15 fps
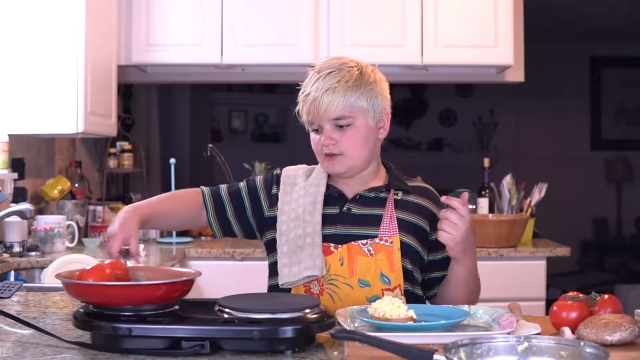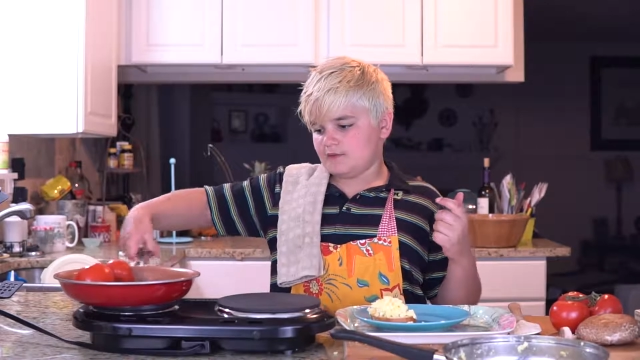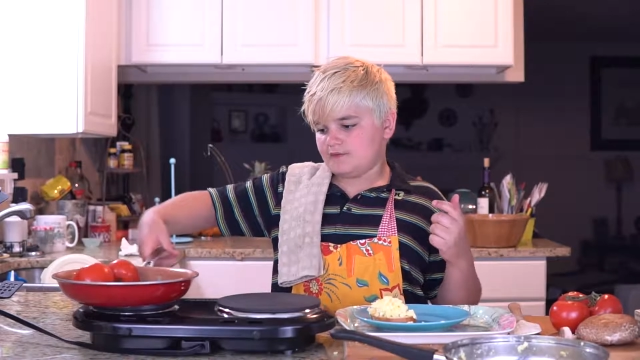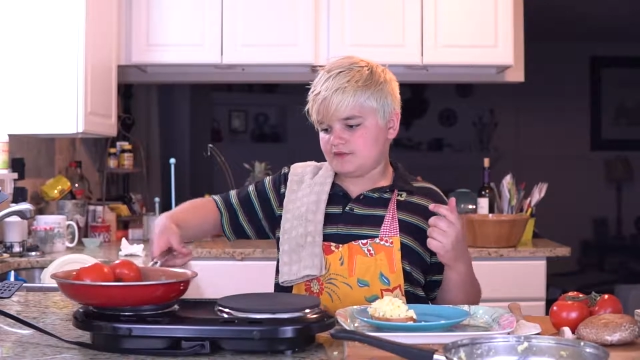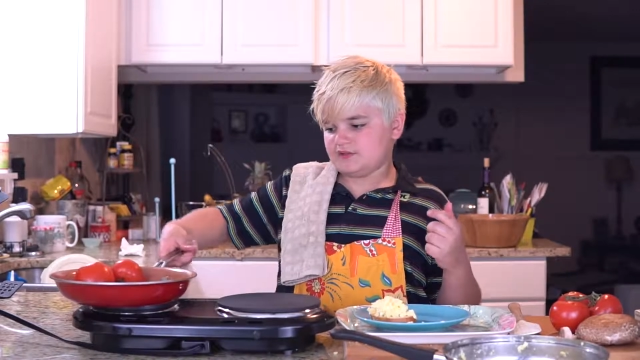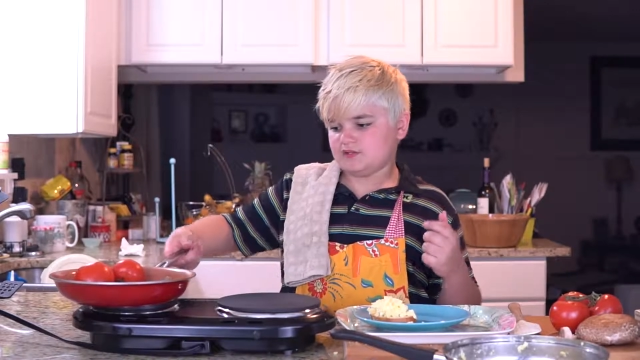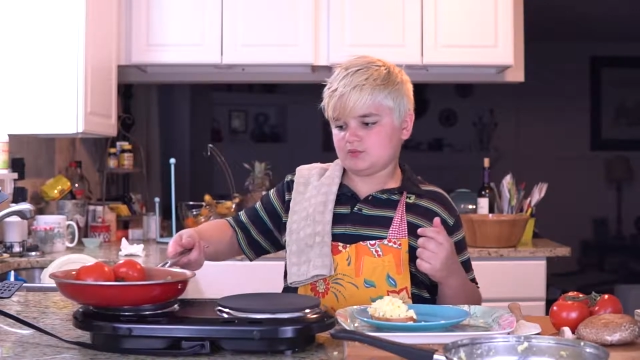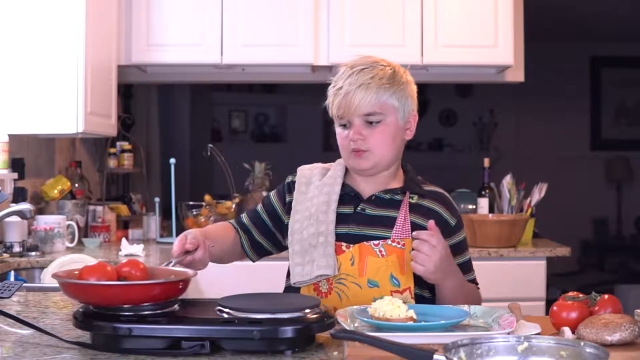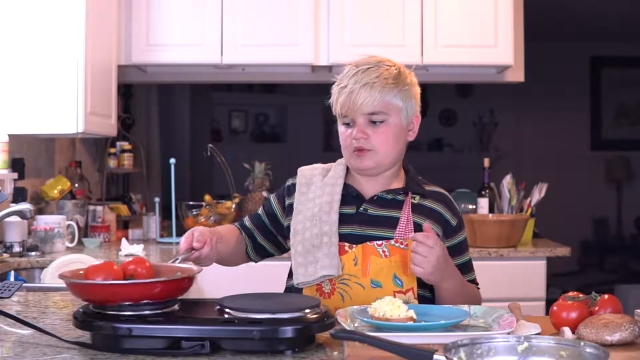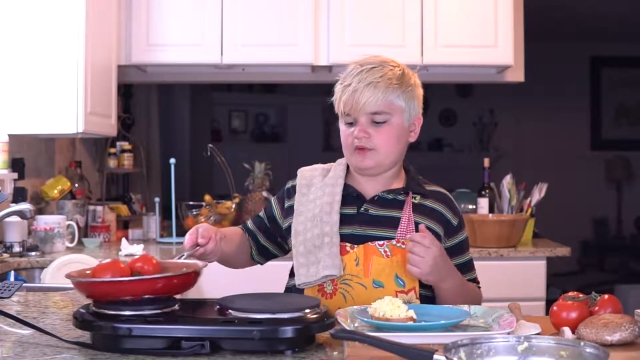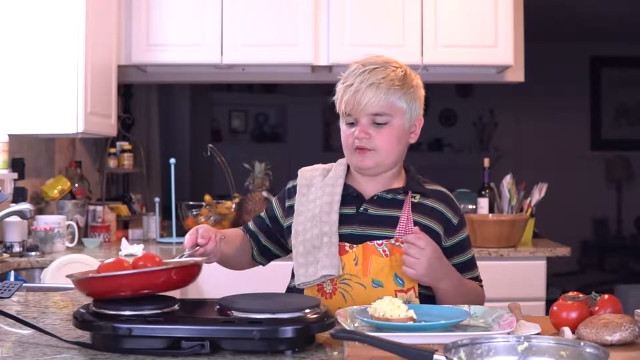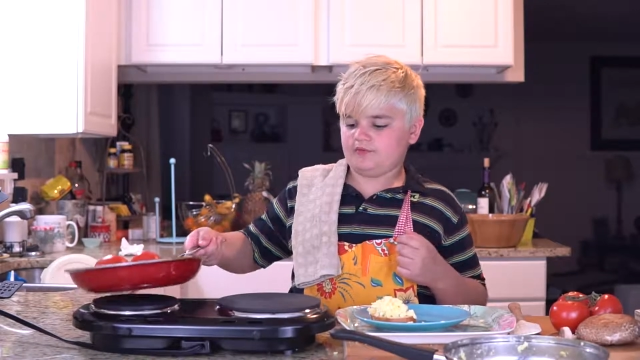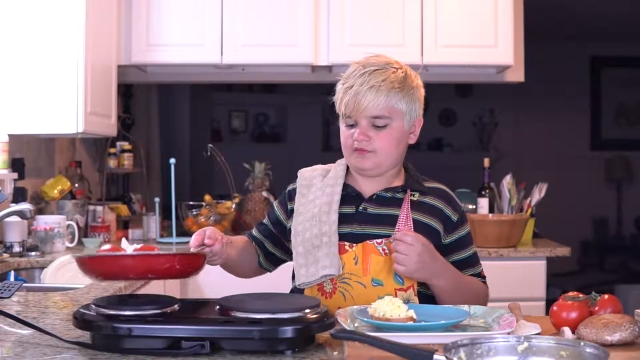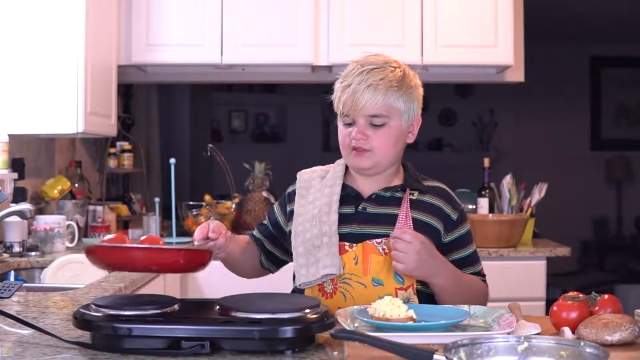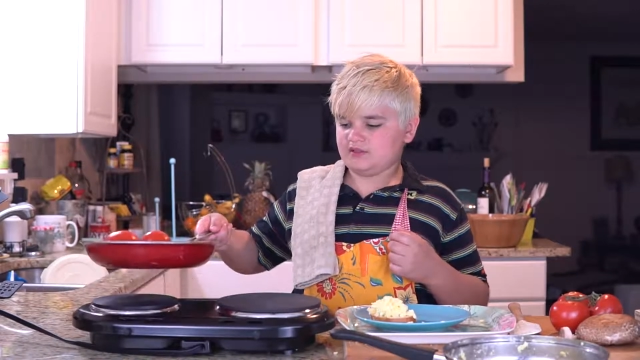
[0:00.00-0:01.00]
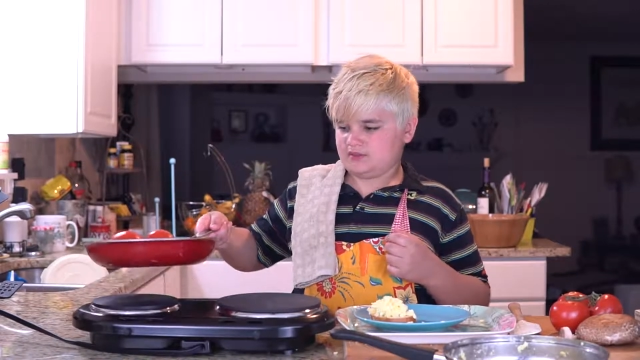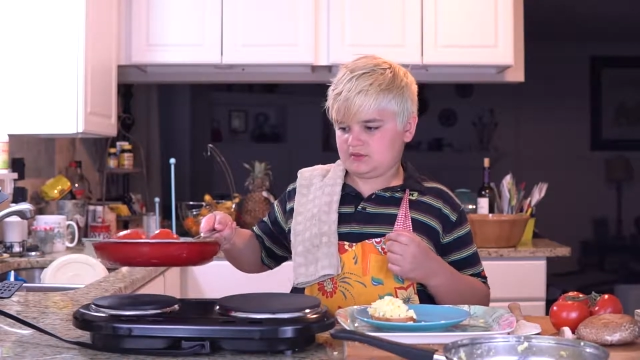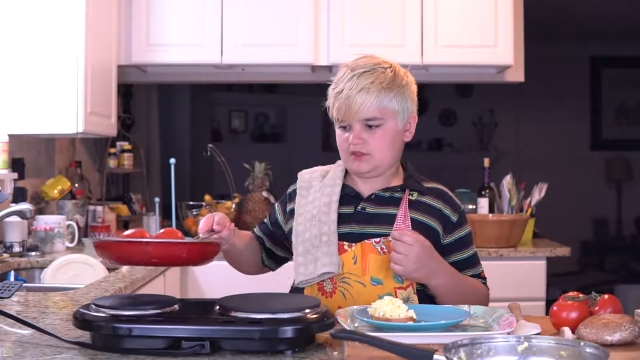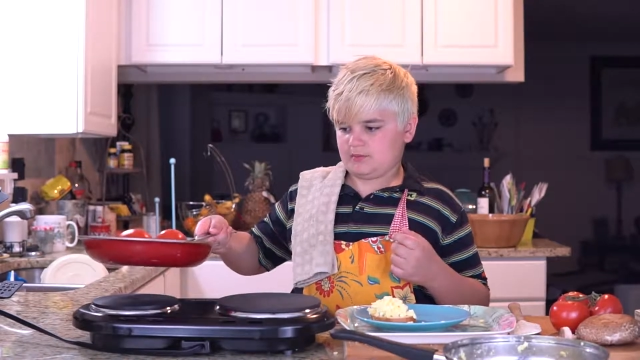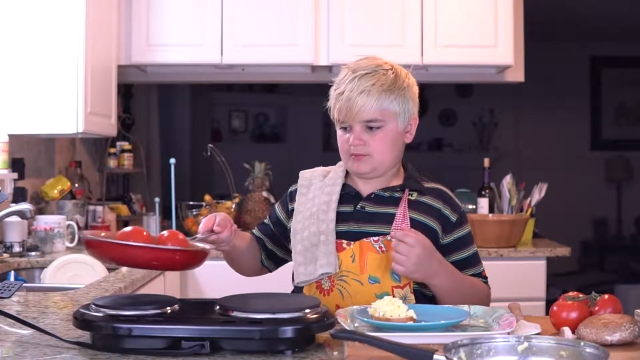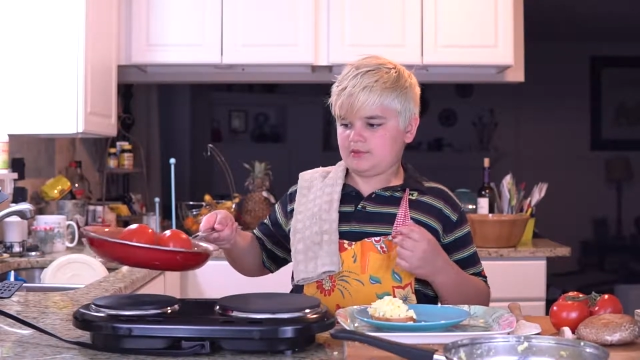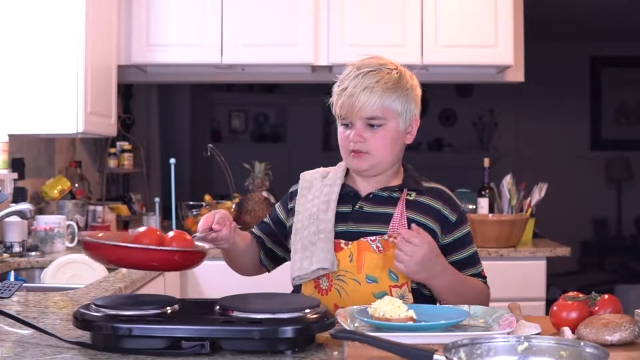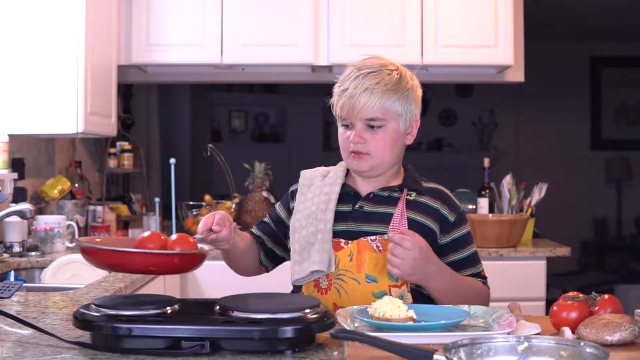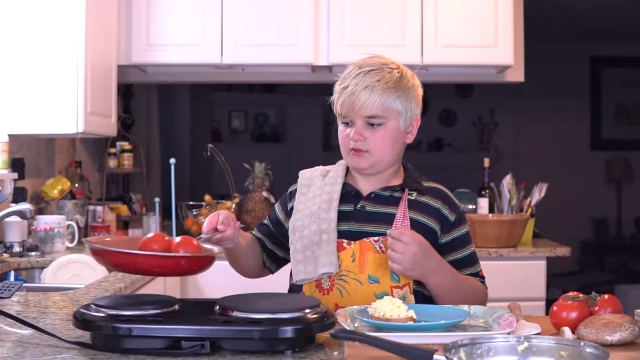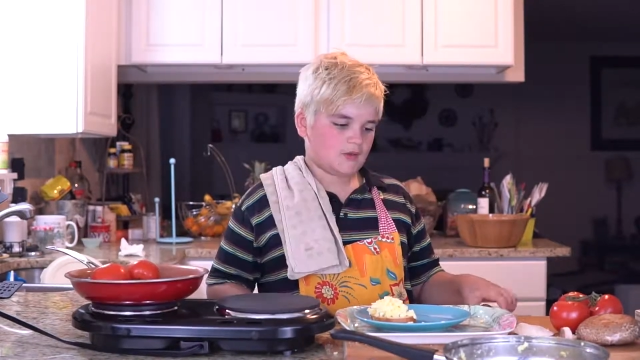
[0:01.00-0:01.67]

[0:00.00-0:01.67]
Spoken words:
this is where these come in.